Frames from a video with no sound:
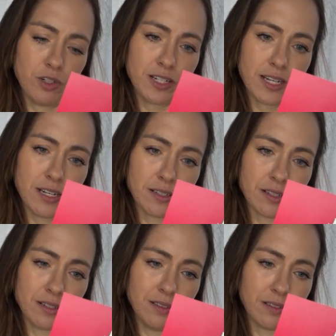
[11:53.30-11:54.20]
what date
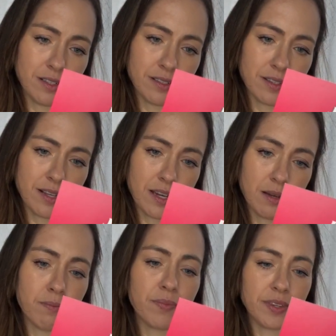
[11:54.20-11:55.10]
does it? Oh, it doesn't
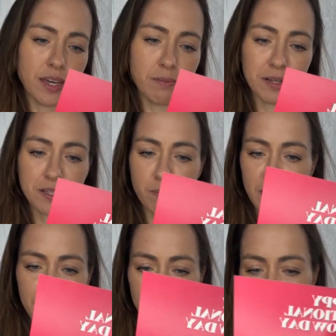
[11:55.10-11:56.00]
say. Yeah, it must have
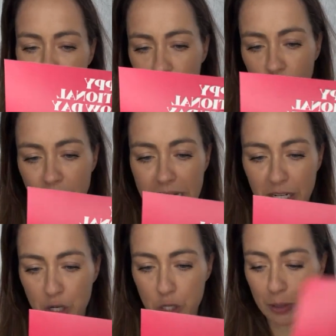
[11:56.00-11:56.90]
been
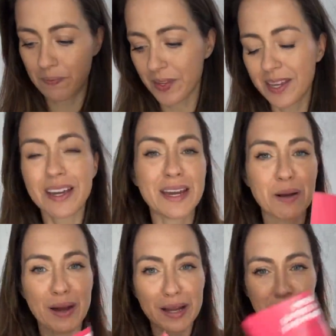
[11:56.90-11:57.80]
and gone.
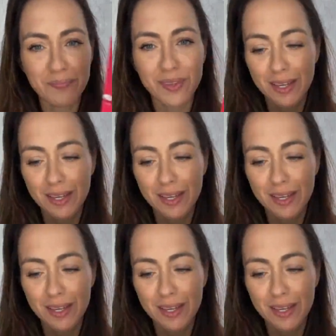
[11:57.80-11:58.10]
Anyway,